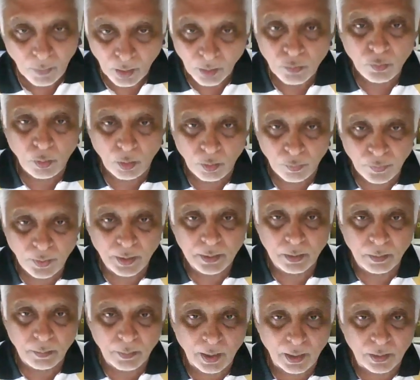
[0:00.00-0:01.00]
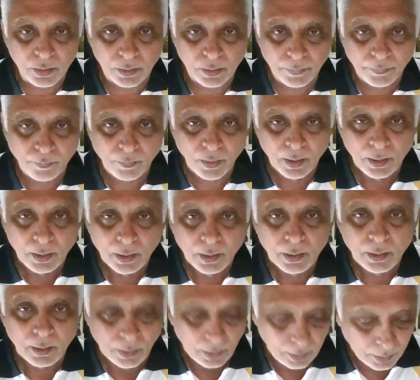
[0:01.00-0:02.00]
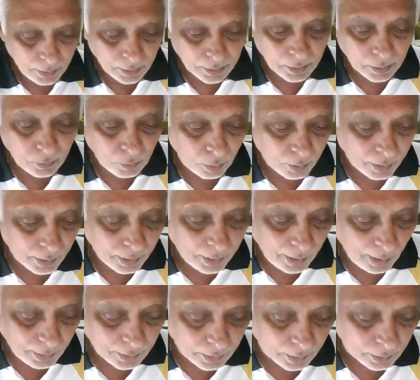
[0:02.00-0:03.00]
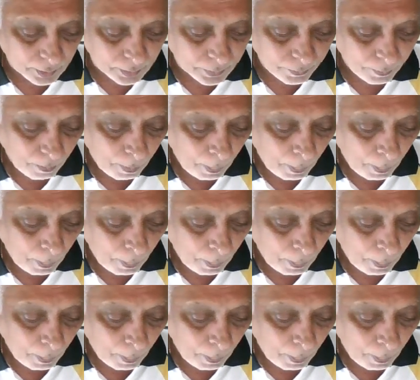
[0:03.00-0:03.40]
forfeits the match. This is what it tells us.